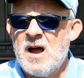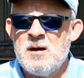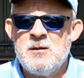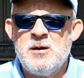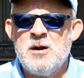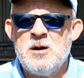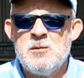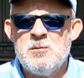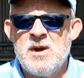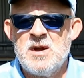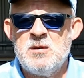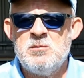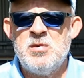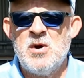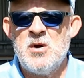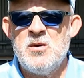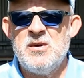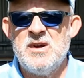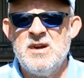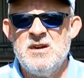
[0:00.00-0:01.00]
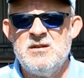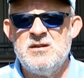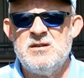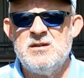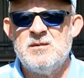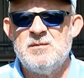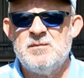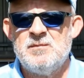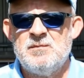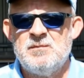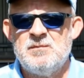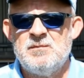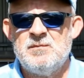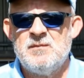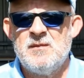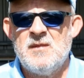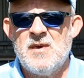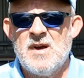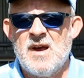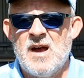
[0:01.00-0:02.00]
I'm going to make bogeys.
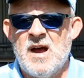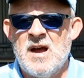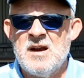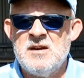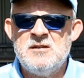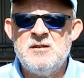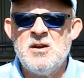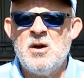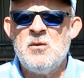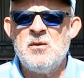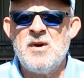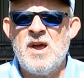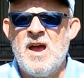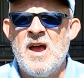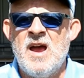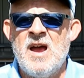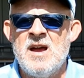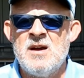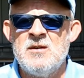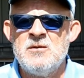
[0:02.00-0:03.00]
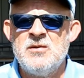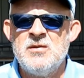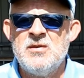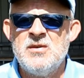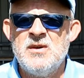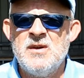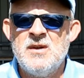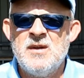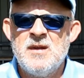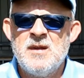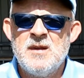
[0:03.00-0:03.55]
I don't have